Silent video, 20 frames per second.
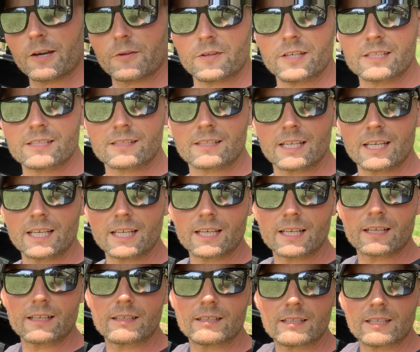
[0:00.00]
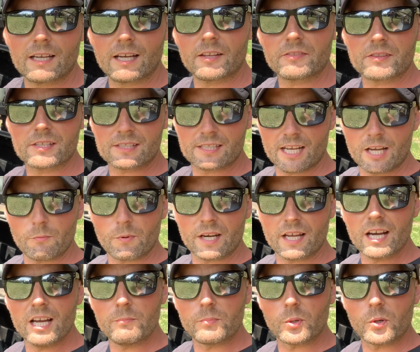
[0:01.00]
this thing, at the time when
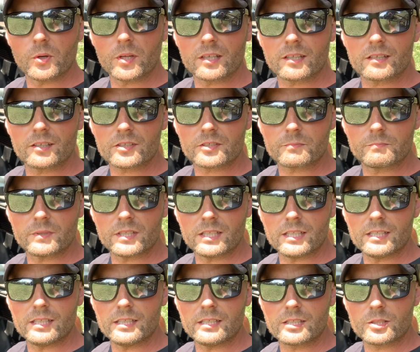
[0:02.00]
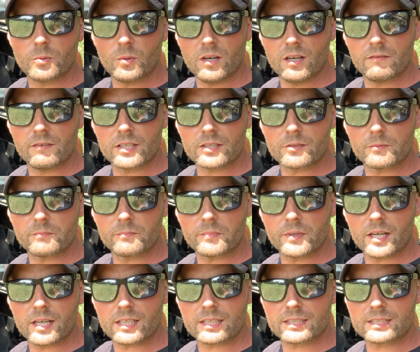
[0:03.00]
I bought it, cost me
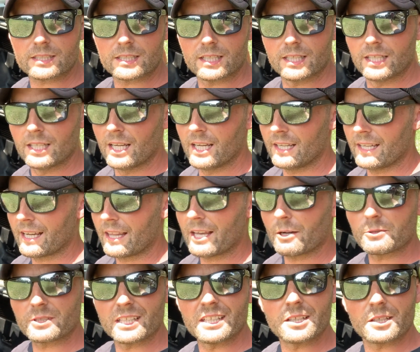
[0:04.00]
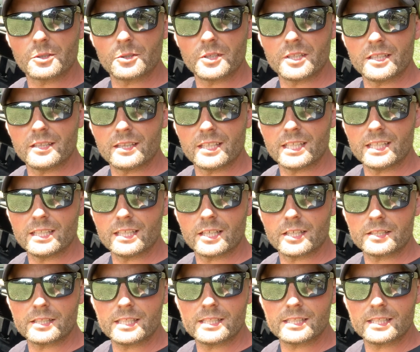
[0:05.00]
$1,200. Now that was including the
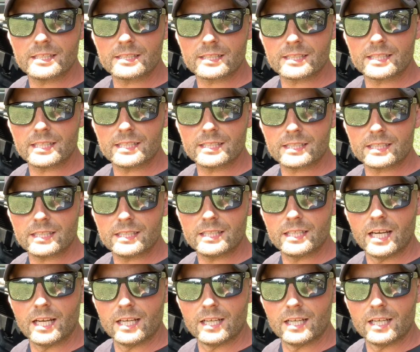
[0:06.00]
DC to DC